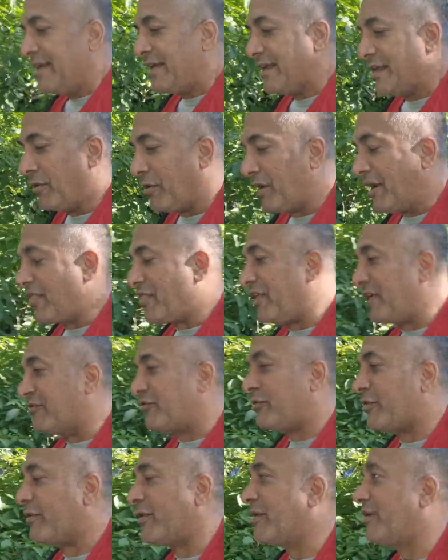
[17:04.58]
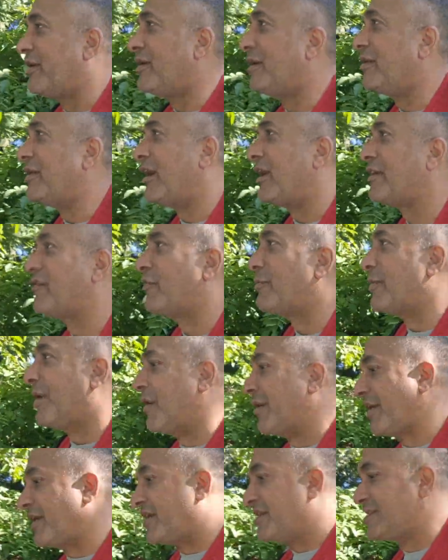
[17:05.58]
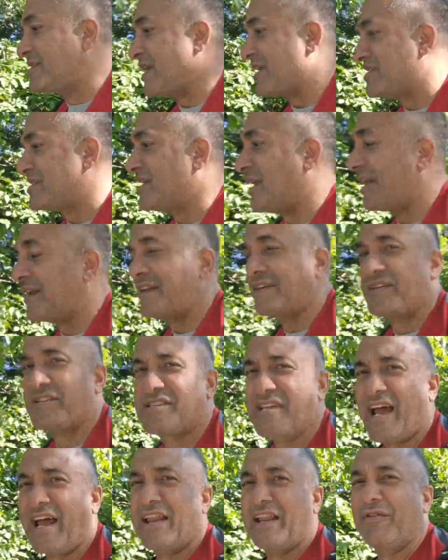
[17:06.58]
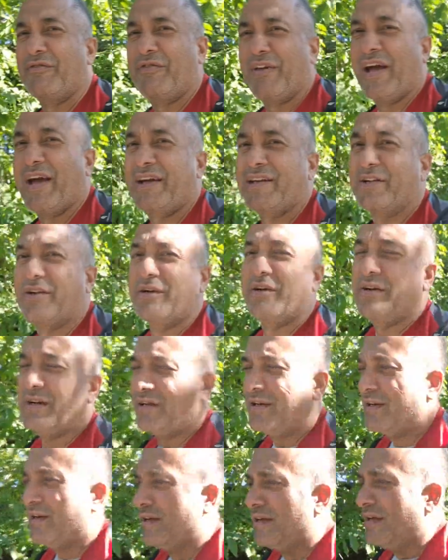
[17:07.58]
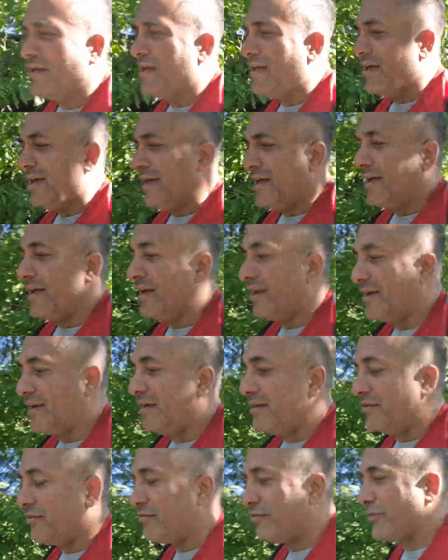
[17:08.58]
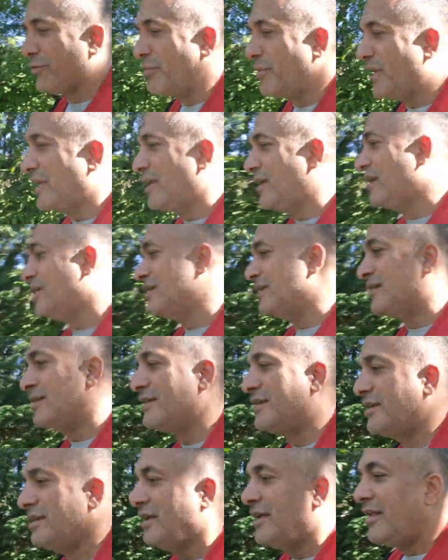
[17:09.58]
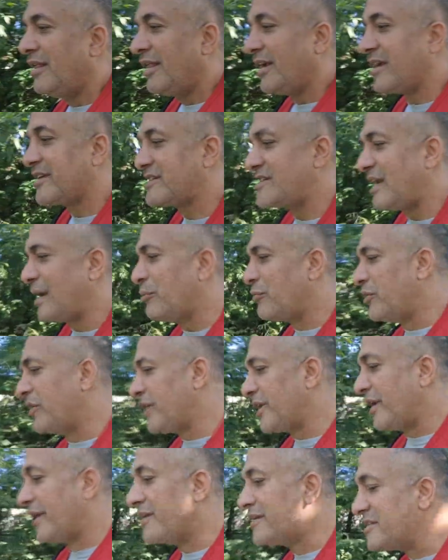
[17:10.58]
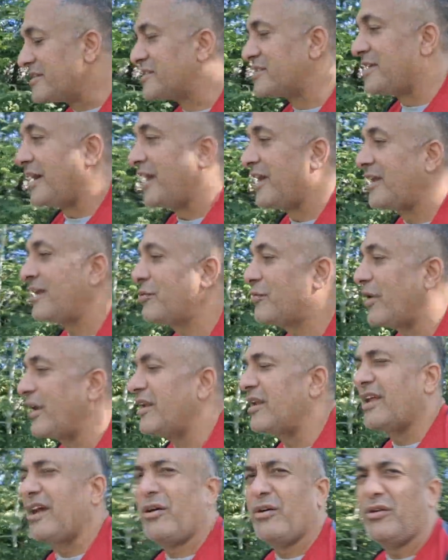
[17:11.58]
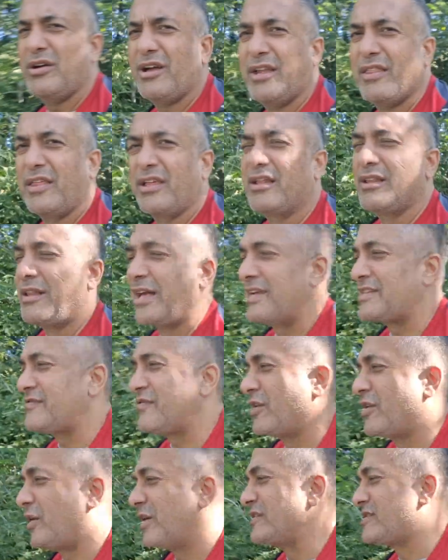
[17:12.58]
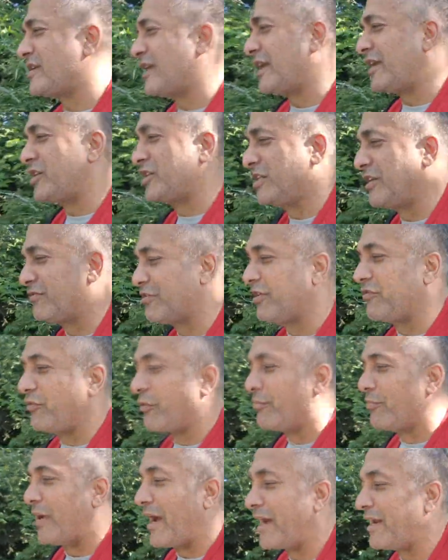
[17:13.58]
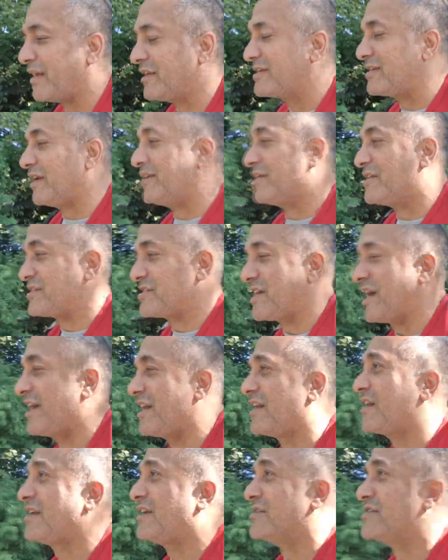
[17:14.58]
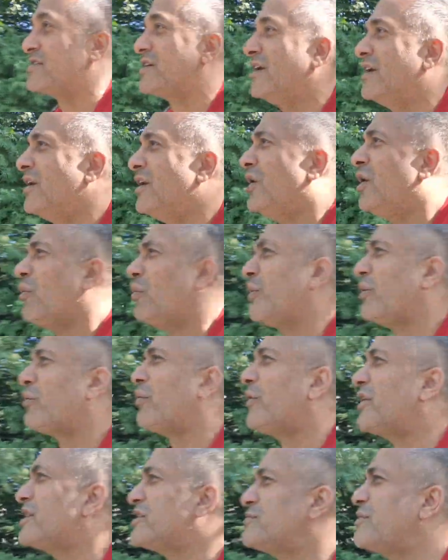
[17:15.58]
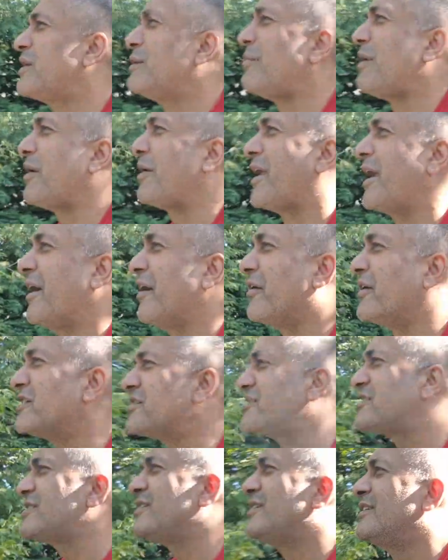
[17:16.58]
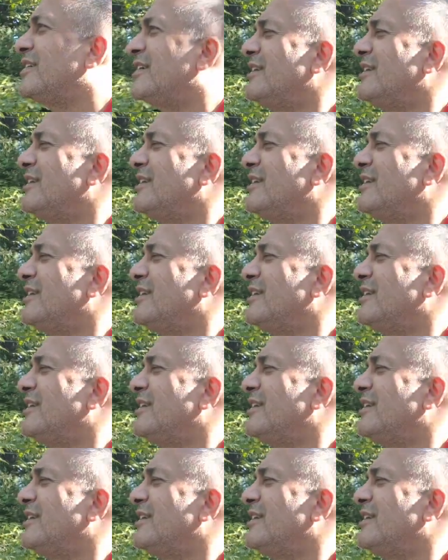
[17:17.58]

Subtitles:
you know, I think for a lot of Americans, that's not a deciding factor. And for me, like I said, I'm really undecided right now. I think in the last video I said I shifted from Biden to undecided because what worries me about Harris,